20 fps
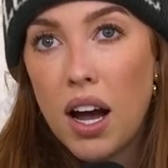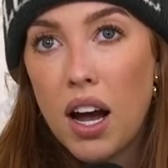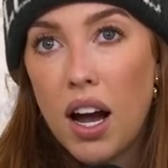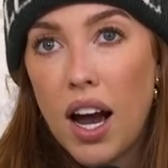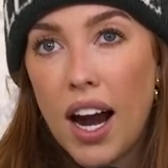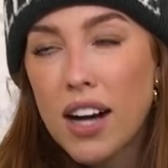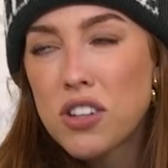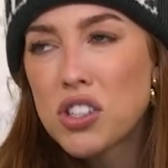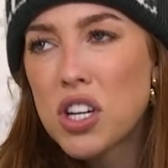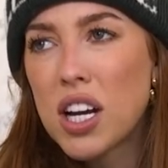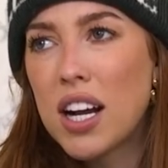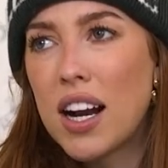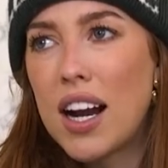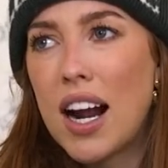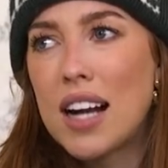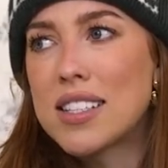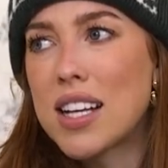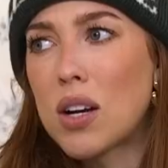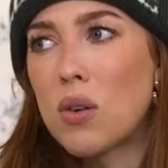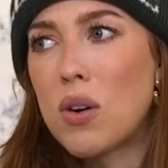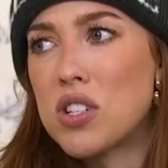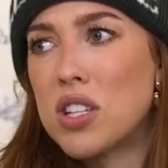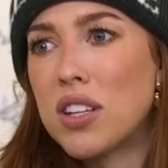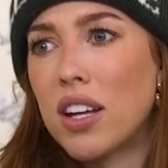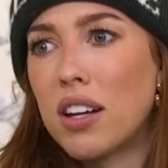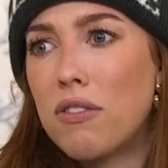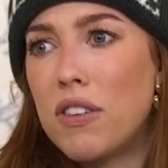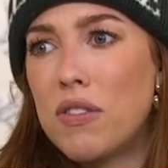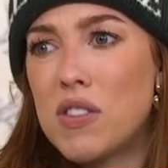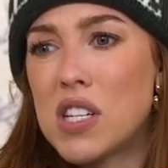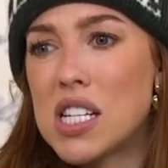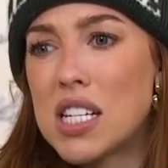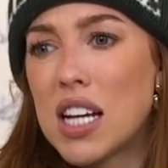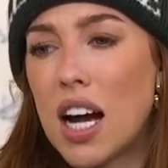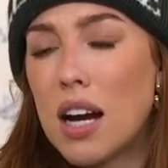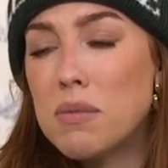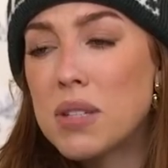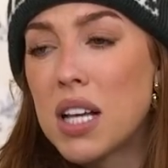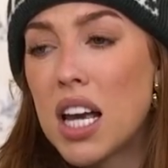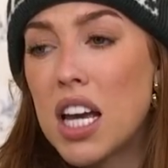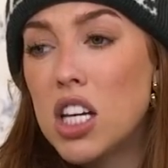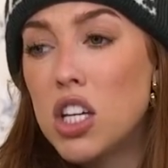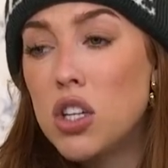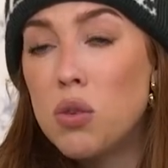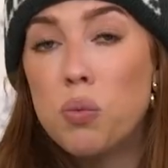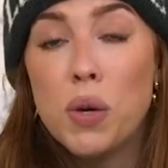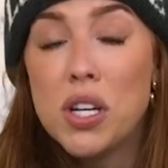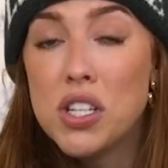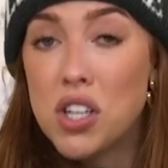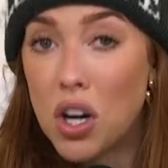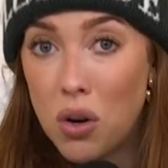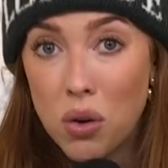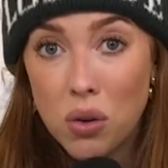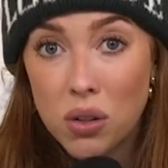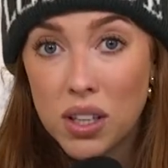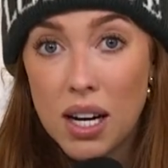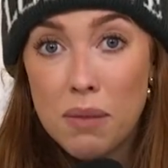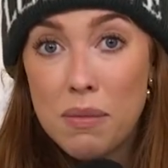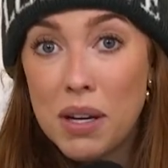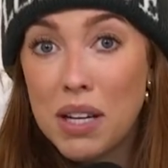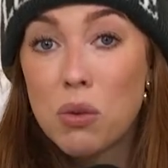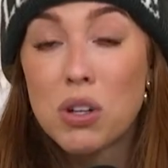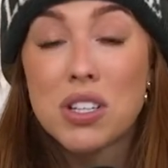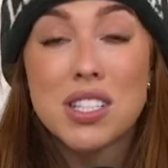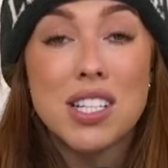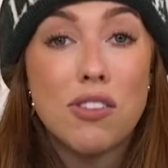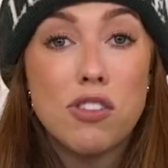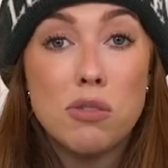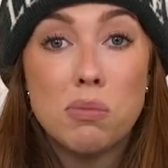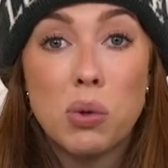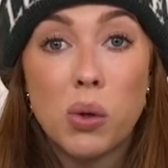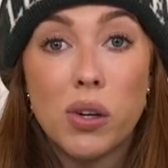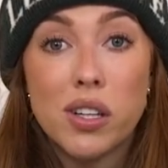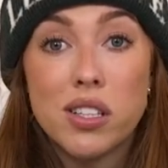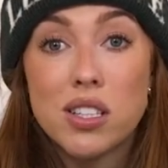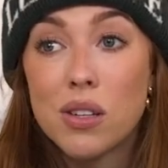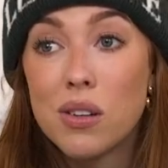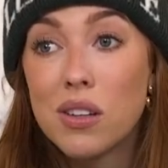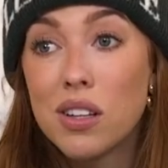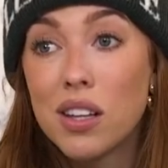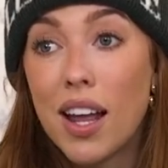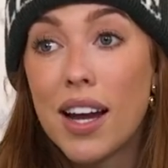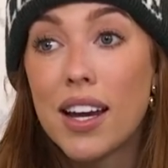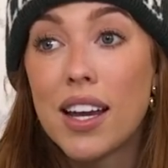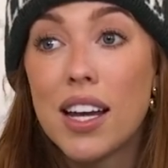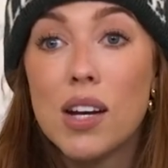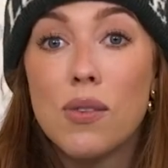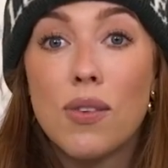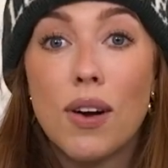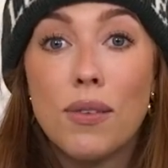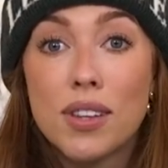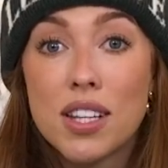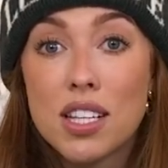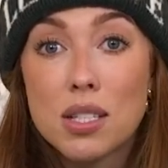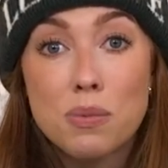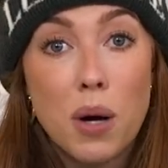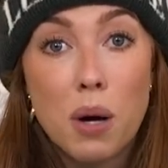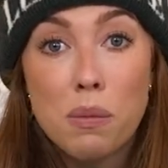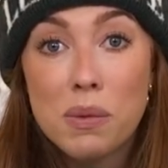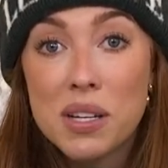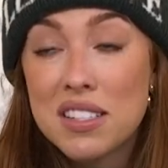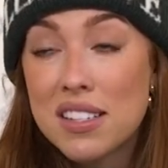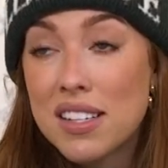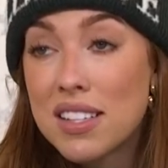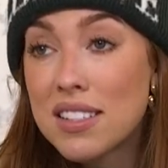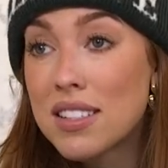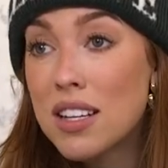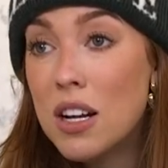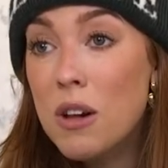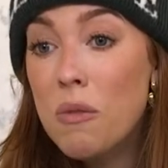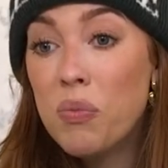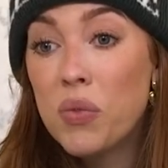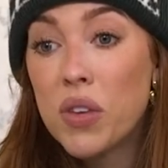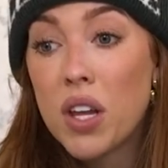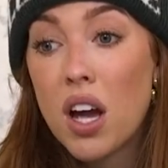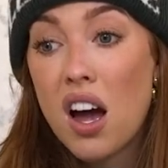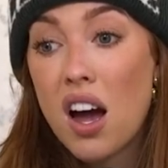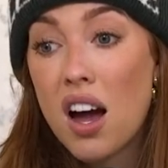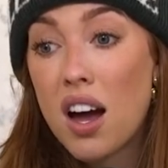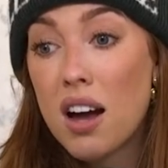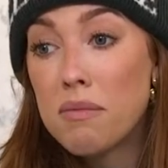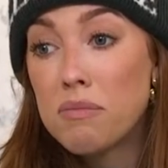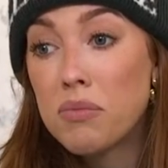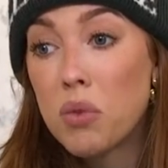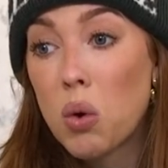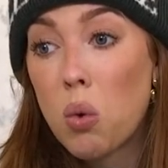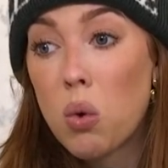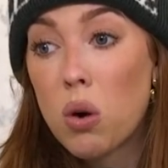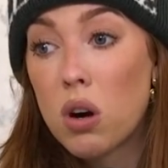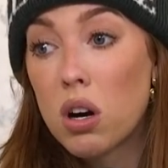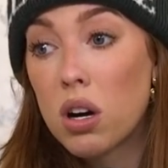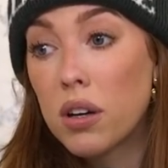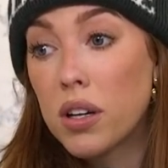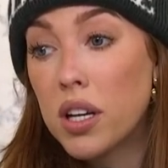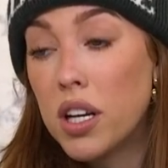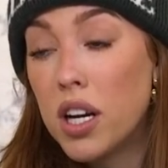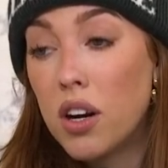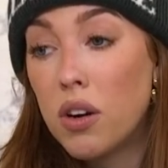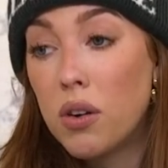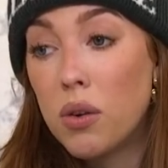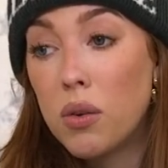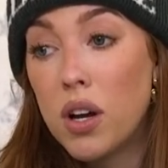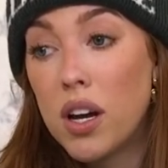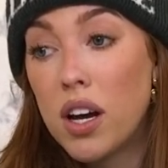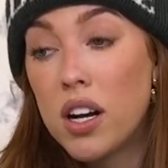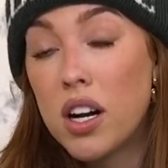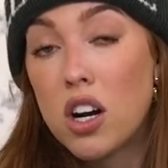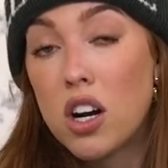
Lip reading: Actually, I got asked that question like 15 times. We don't. I mean, we're self-employed. So like anyone with a small business, or, you know, an